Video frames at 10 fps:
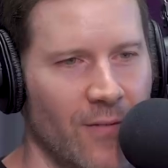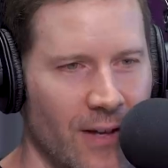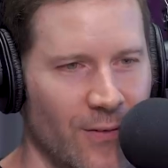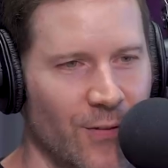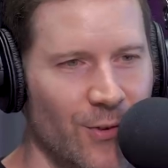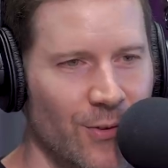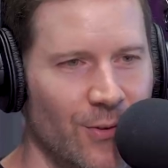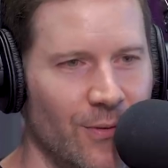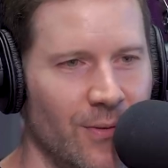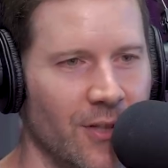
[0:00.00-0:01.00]
I've had a
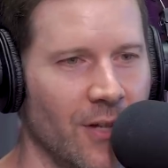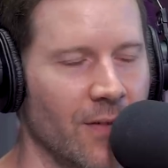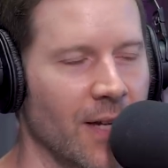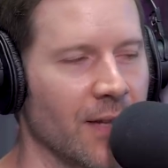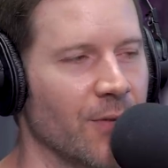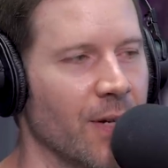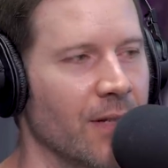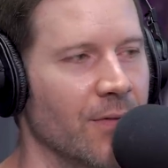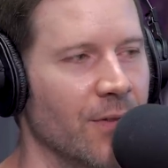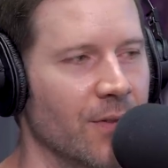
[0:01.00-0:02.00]
few, you know, I've got
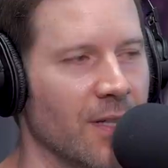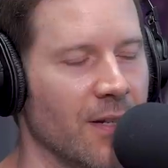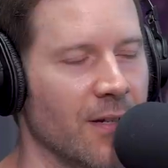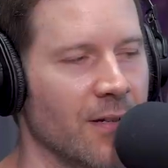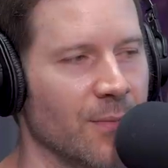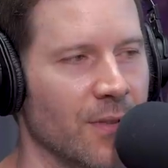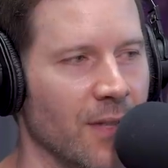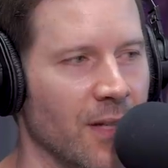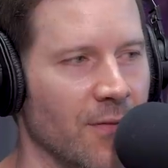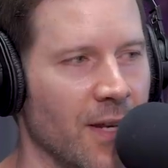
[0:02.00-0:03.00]
threatened a few
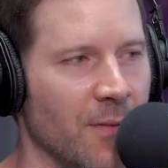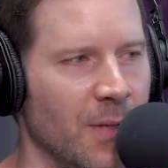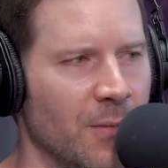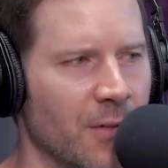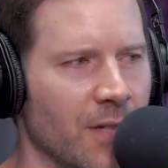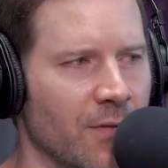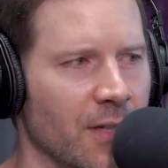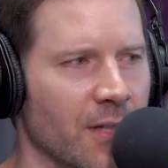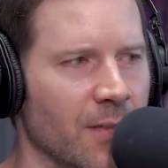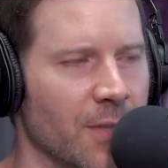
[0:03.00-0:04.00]
times and I've had people get
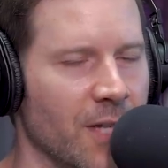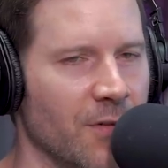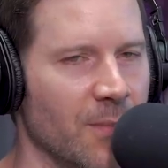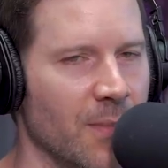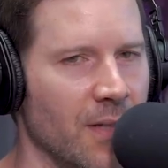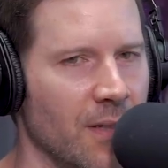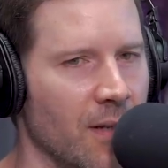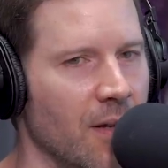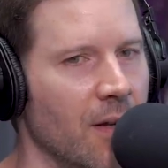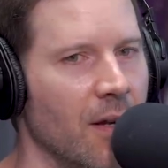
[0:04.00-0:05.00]
really upset with me.
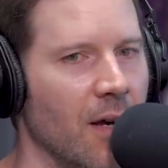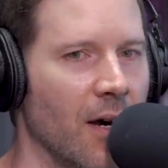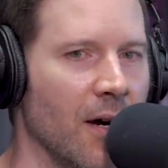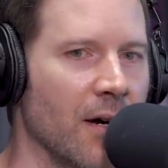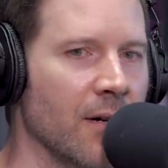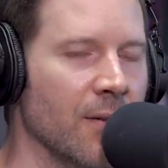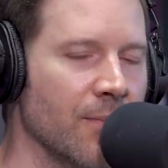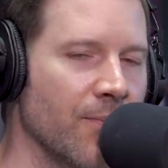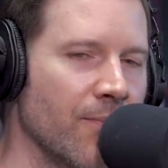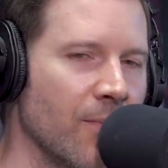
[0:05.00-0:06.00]
Um